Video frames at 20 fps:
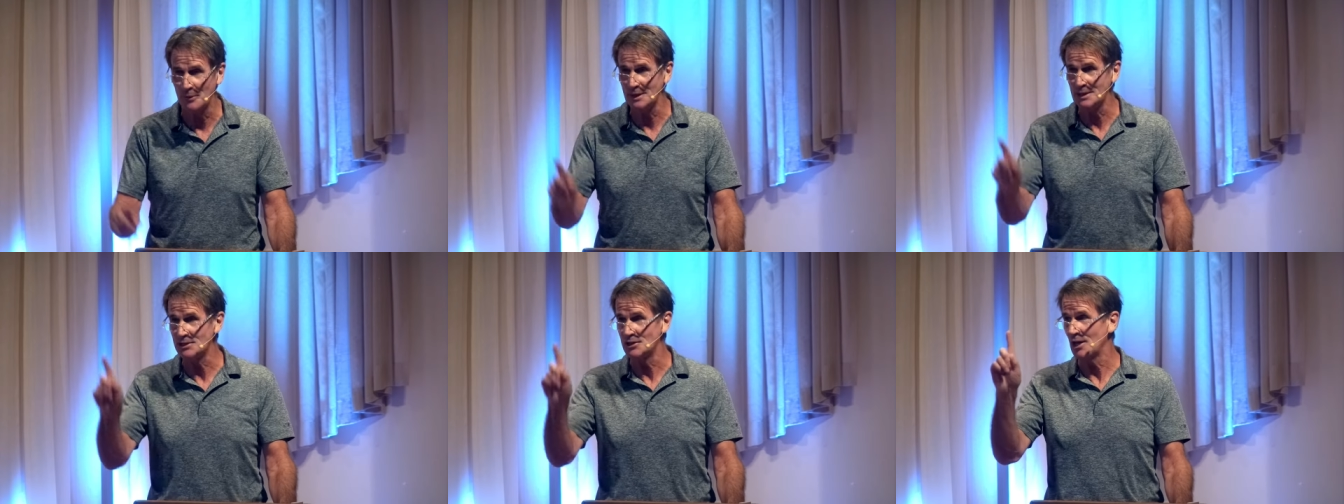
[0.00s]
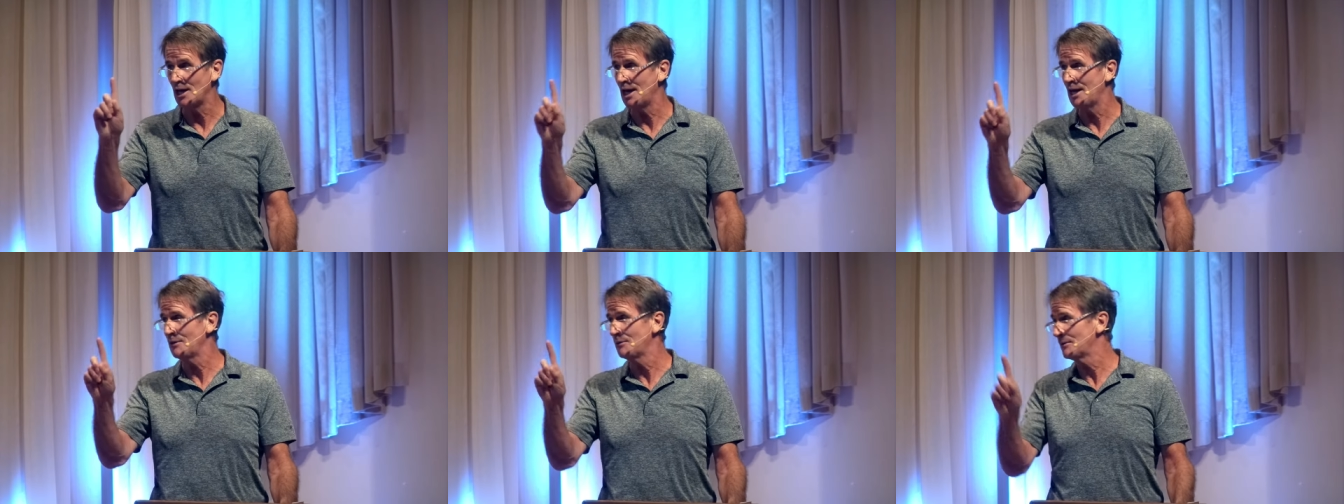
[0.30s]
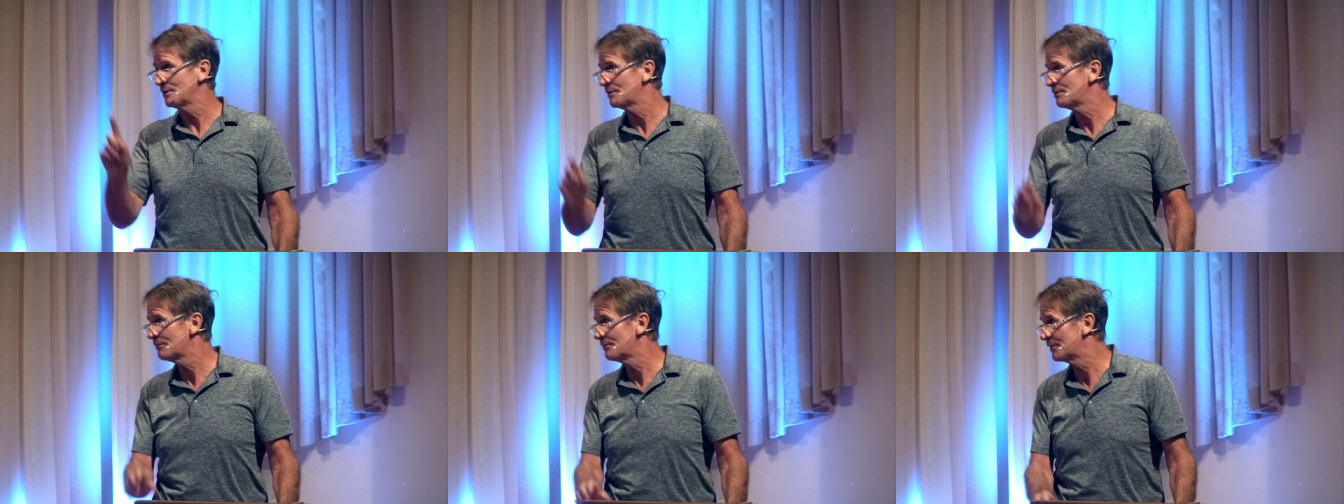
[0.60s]
which I
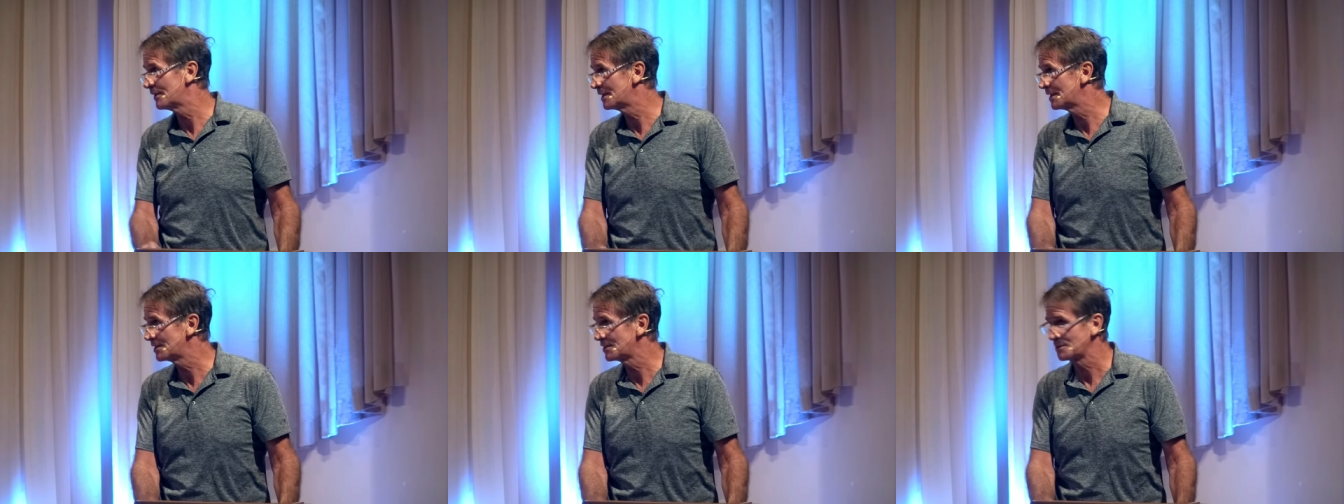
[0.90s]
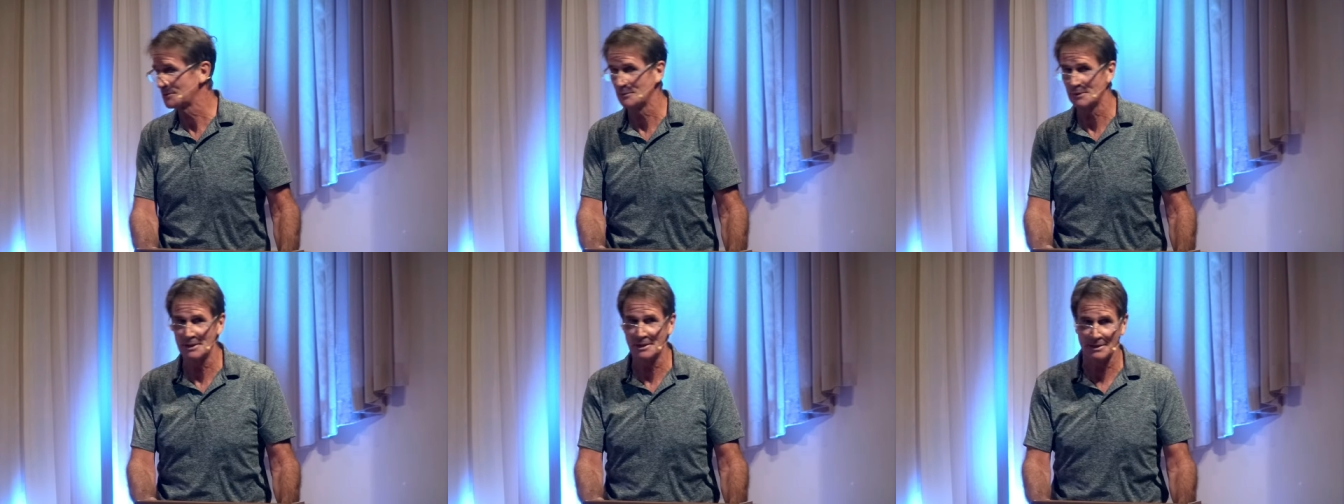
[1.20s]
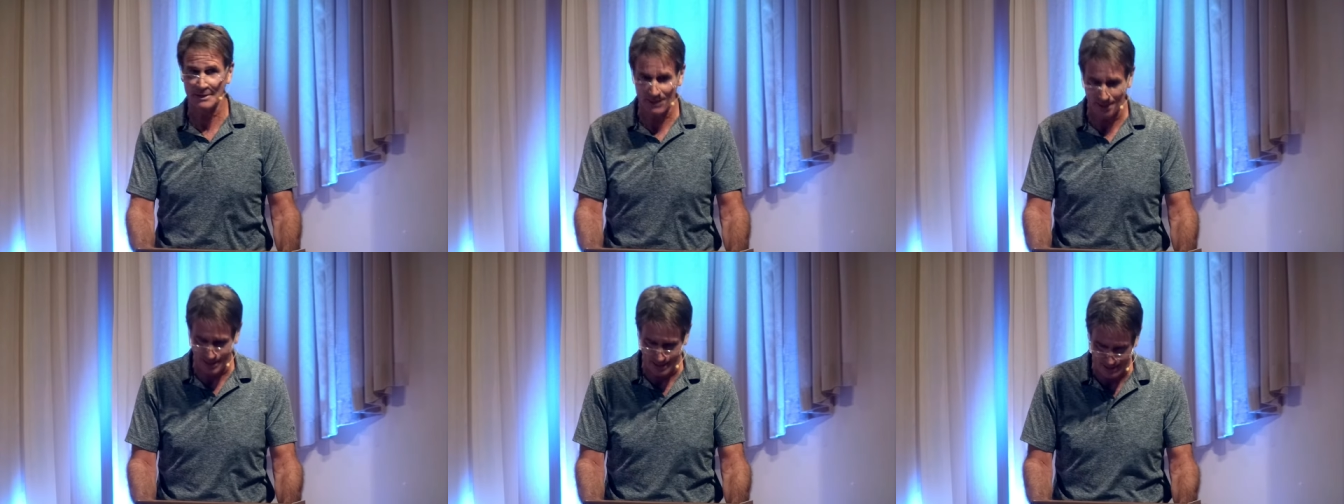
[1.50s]
will finish
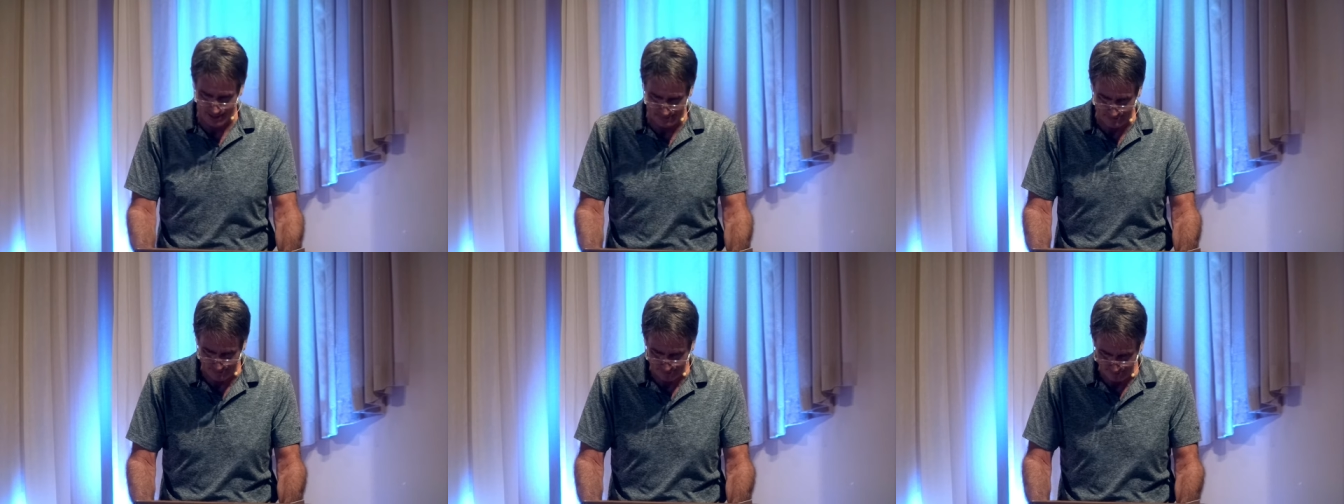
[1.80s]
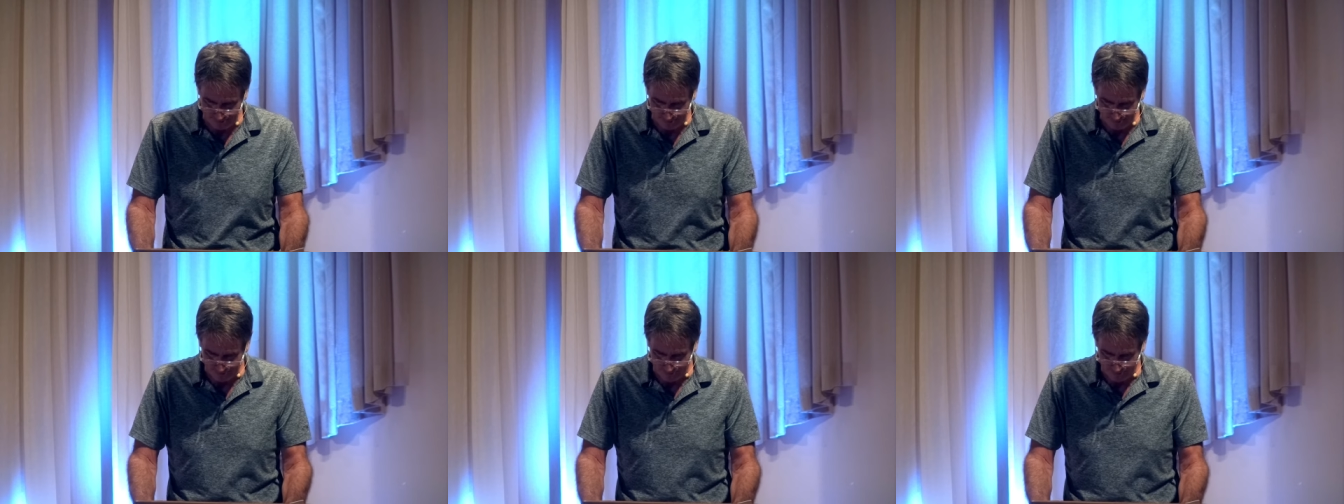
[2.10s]
with time.